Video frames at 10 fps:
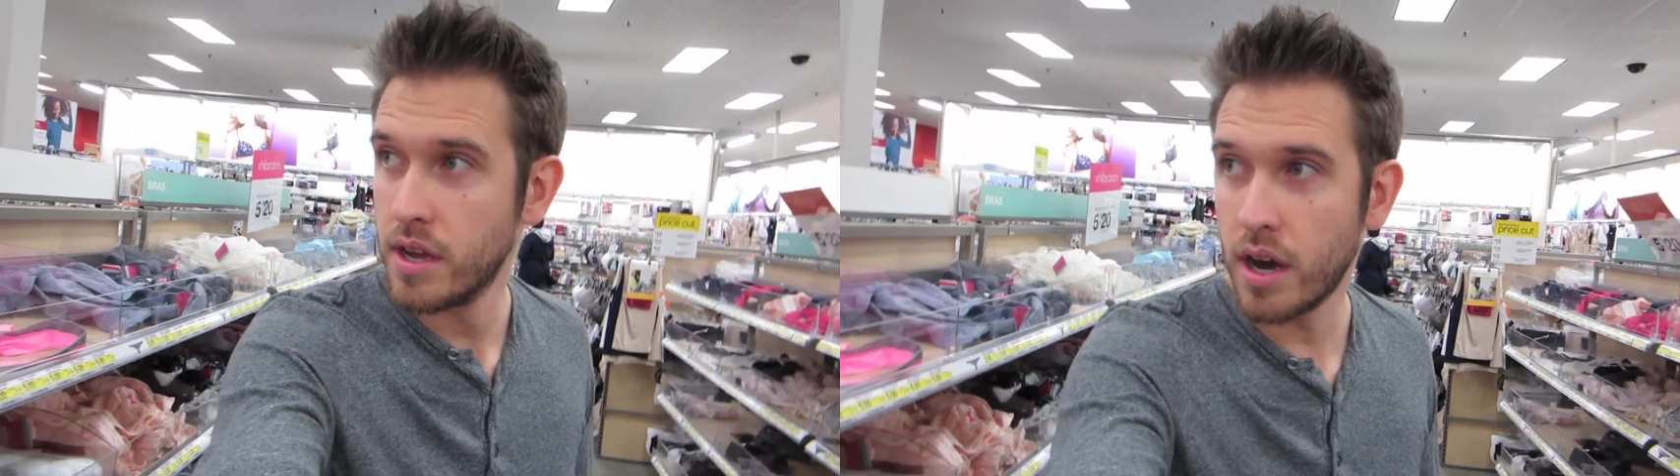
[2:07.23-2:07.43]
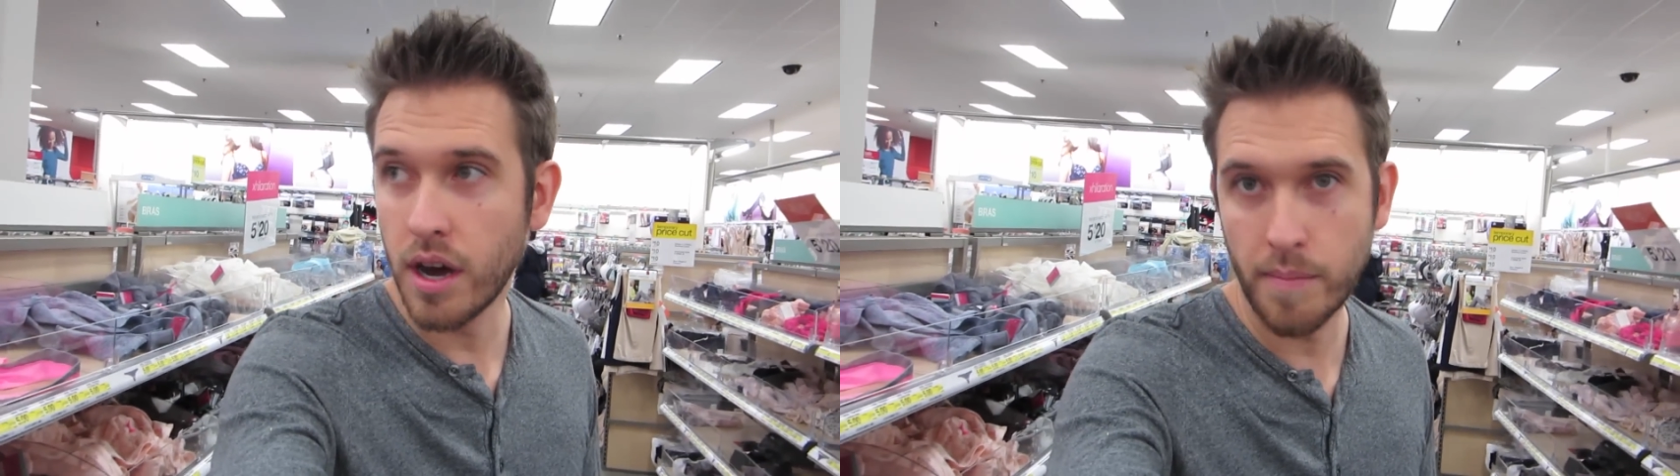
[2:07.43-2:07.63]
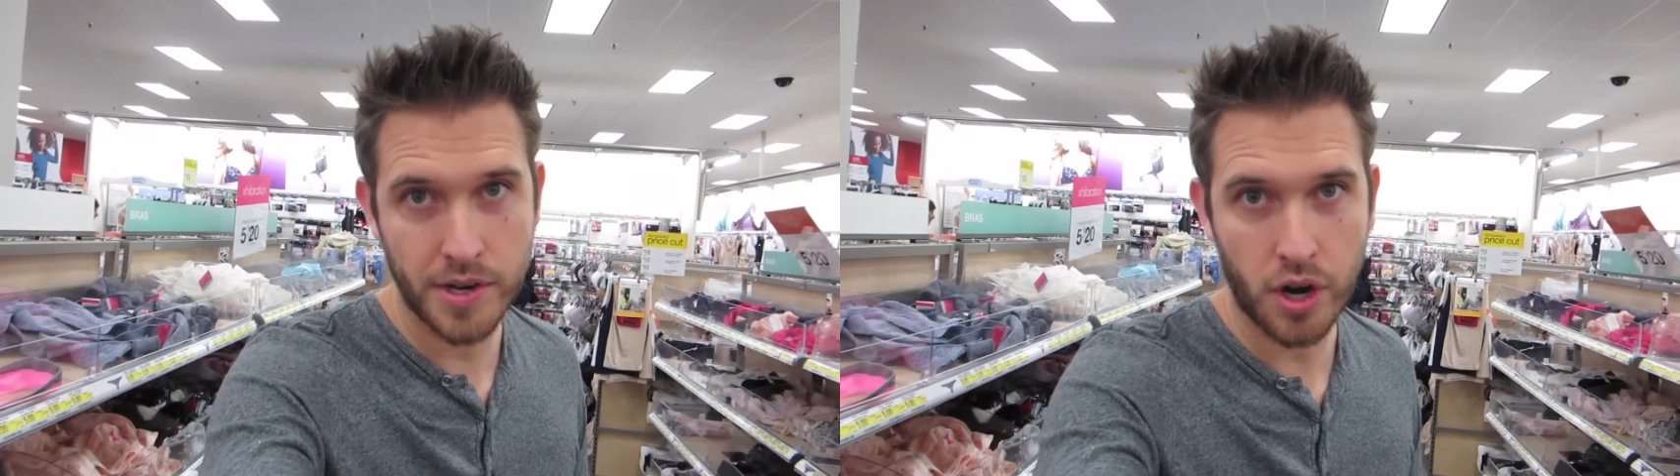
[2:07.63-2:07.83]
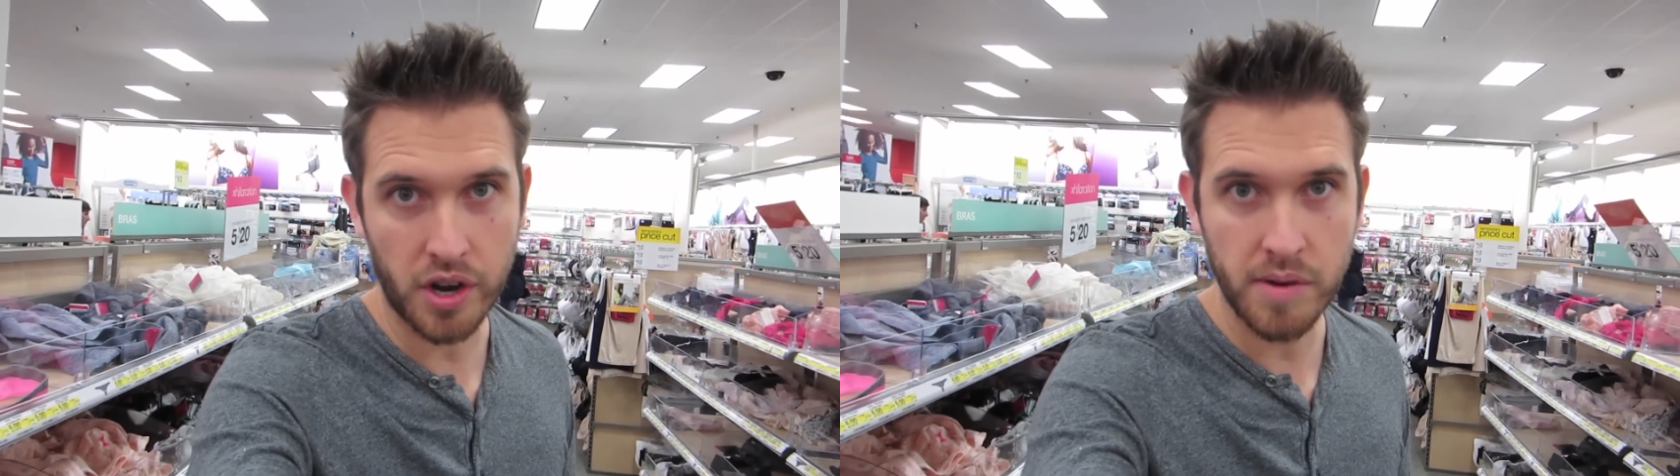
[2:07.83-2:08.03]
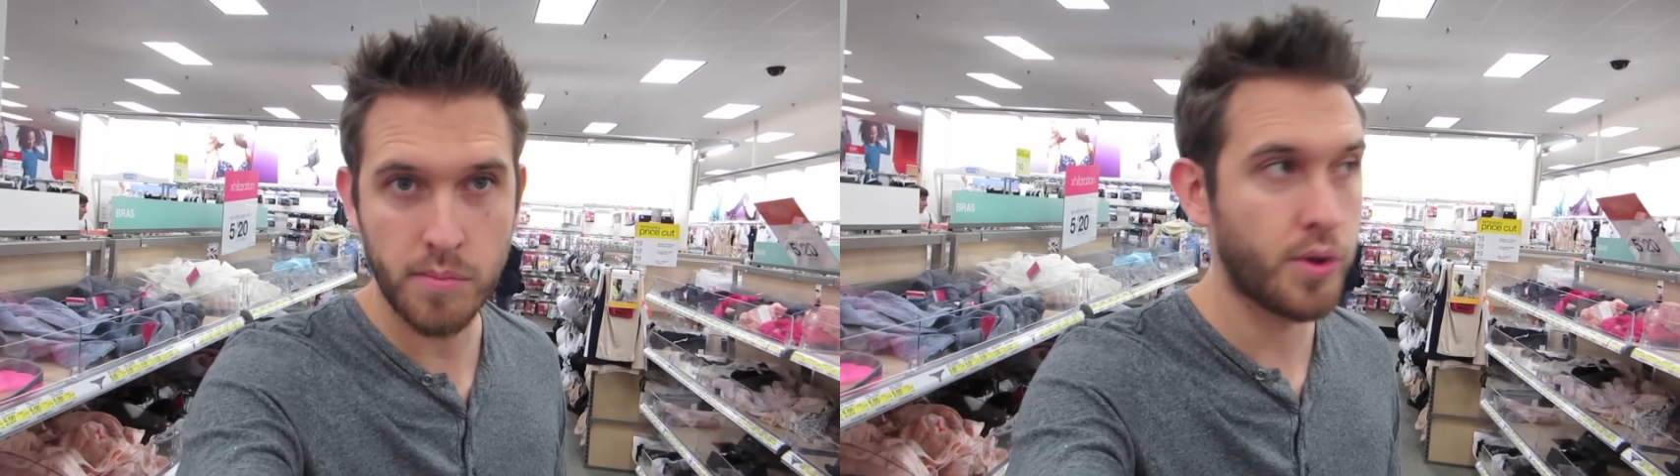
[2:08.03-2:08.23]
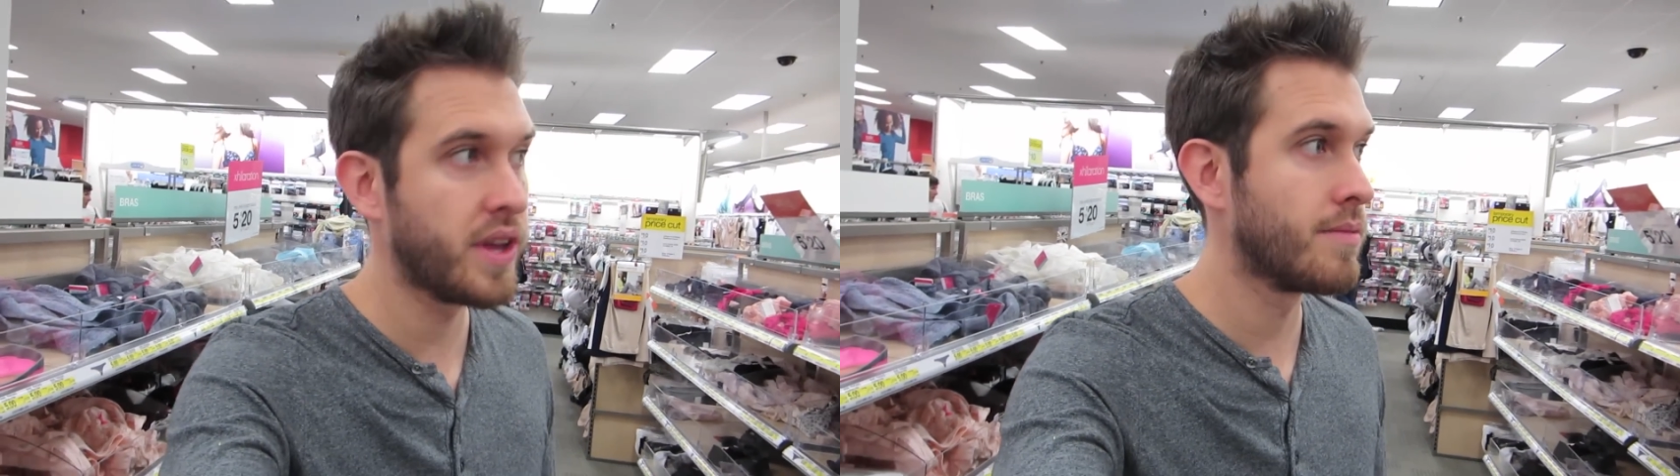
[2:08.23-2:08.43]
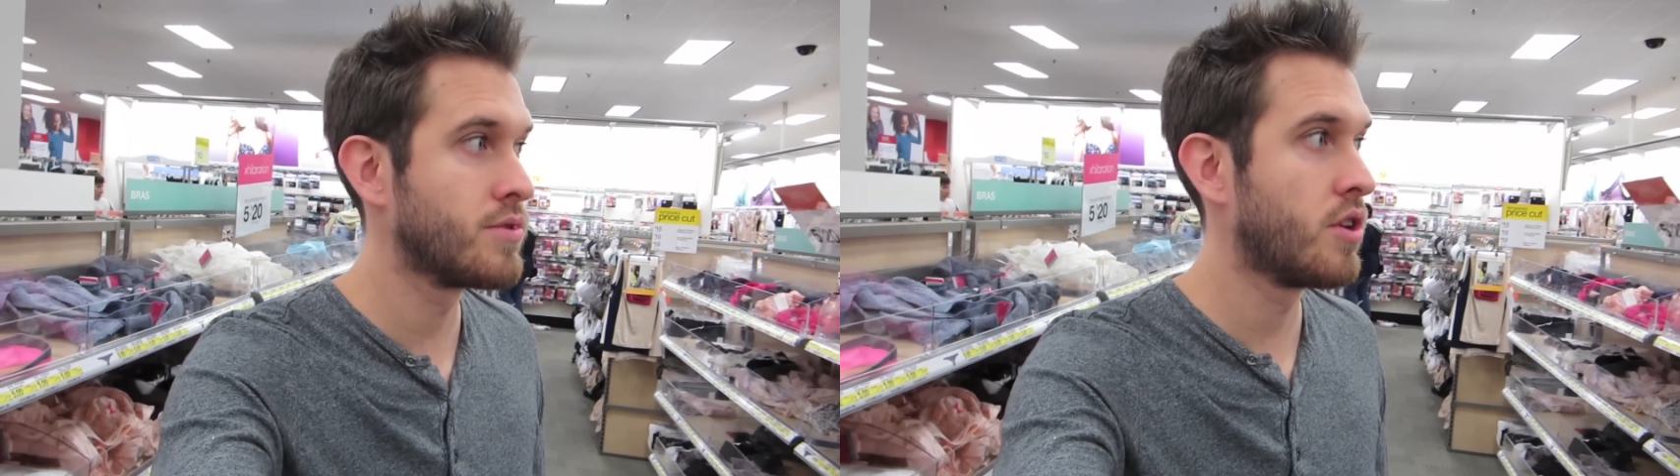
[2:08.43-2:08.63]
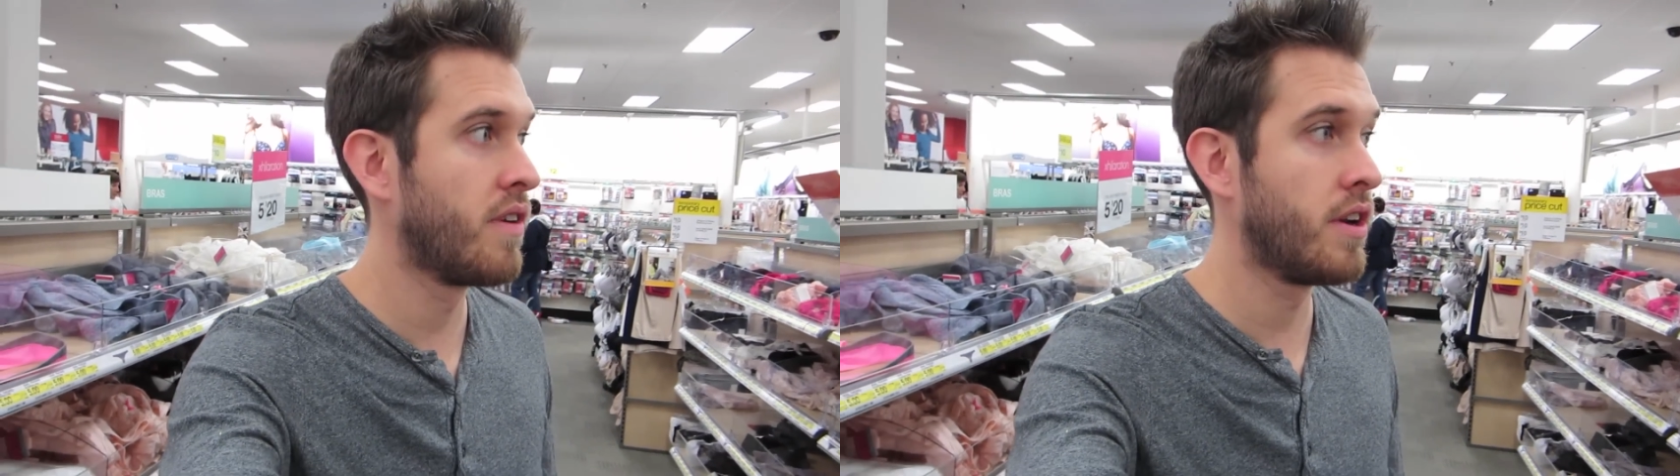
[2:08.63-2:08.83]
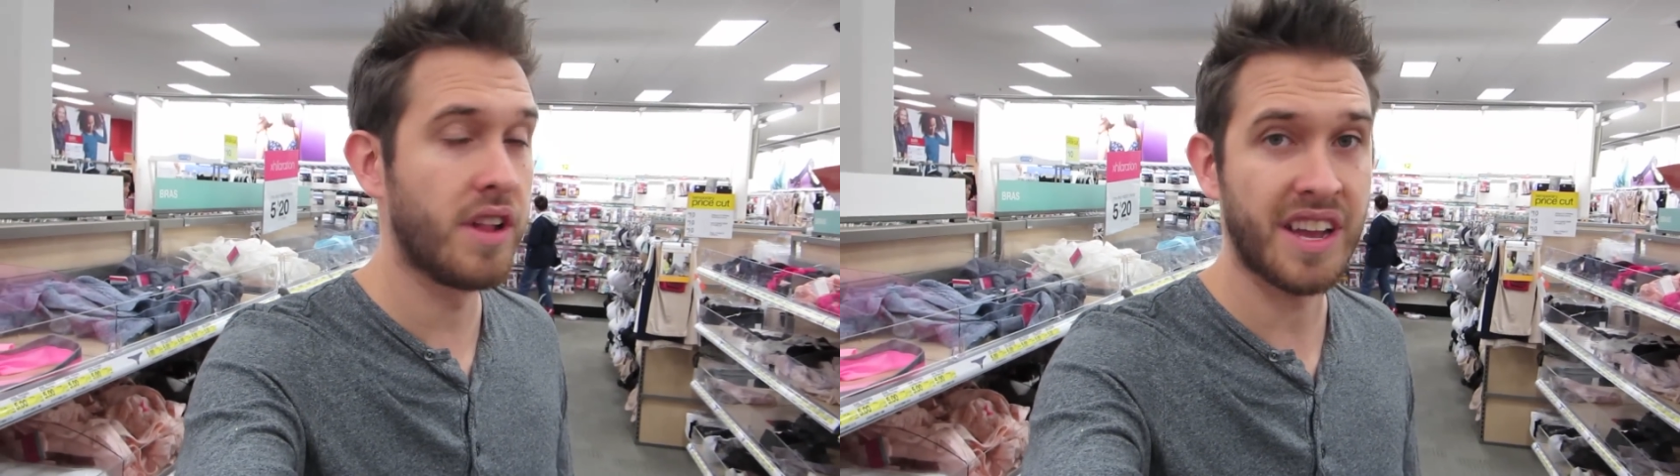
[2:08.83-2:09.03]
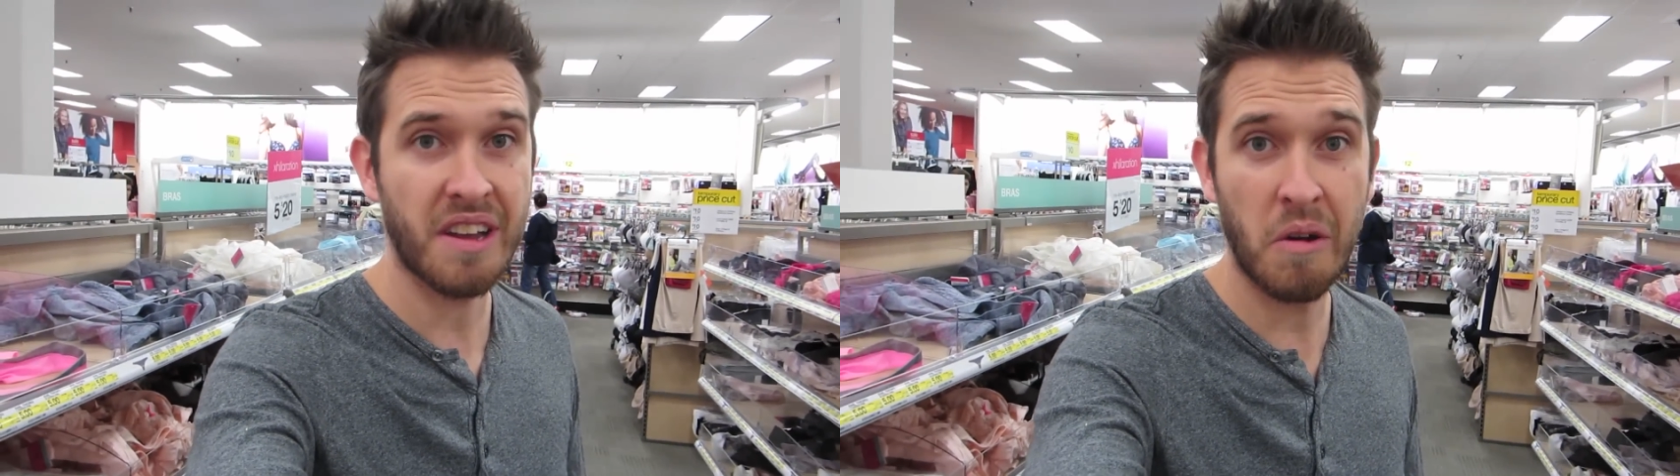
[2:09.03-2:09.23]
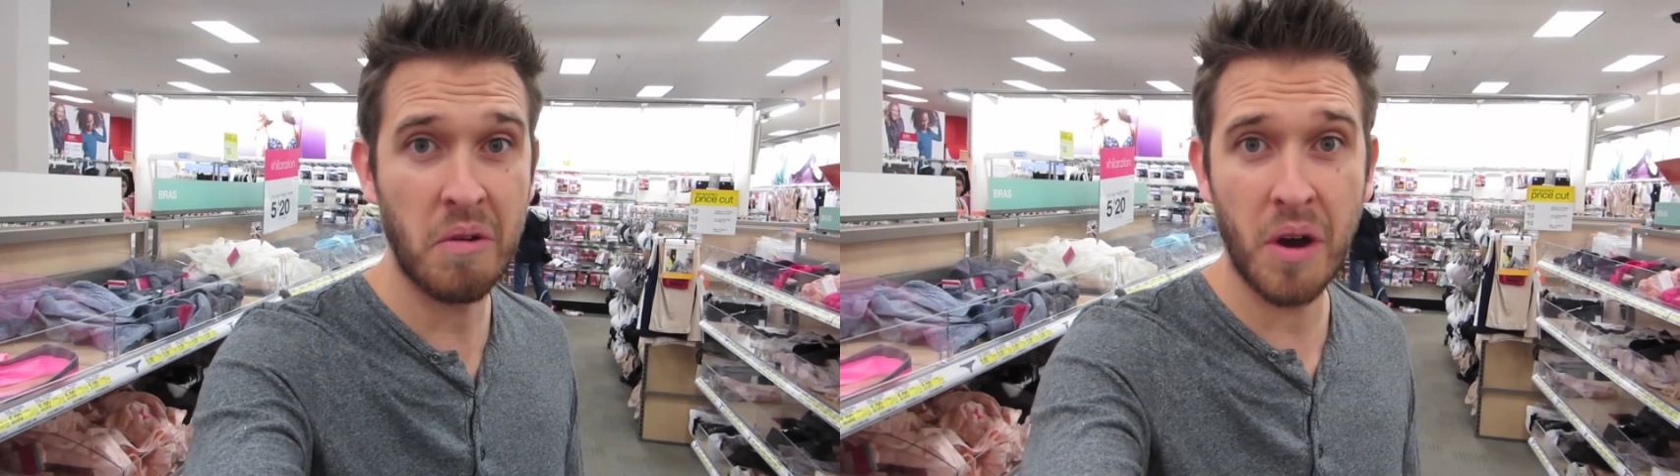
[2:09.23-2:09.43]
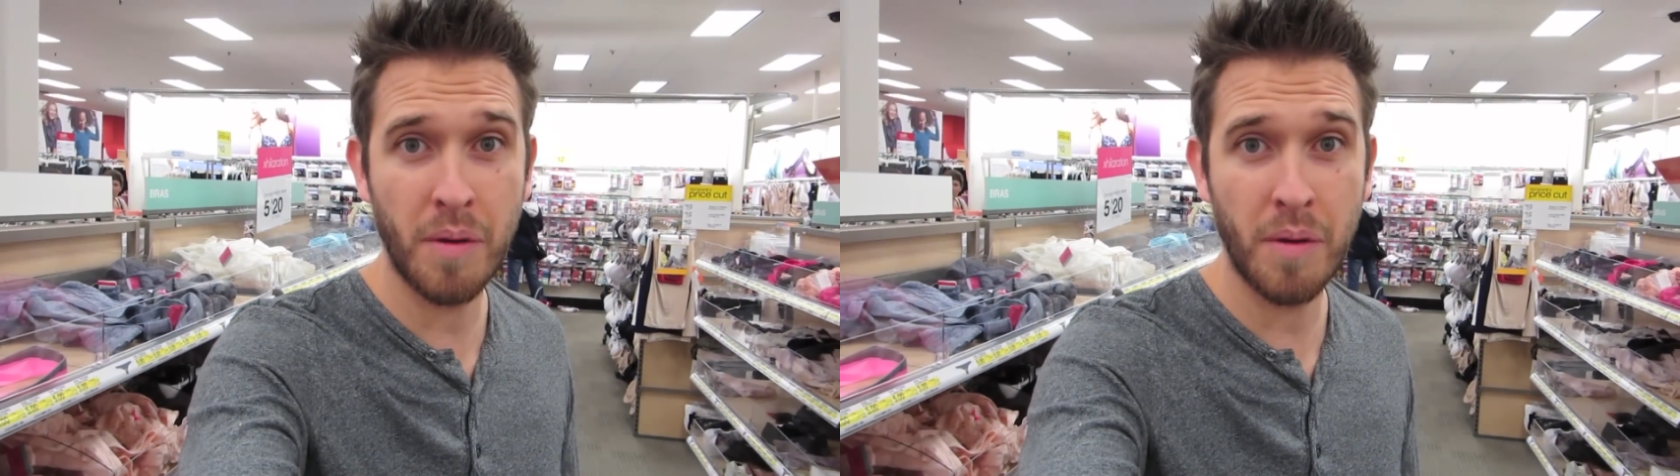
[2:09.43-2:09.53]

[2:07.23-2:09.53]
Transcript: um, a Target employee comes over and you're like, oh no,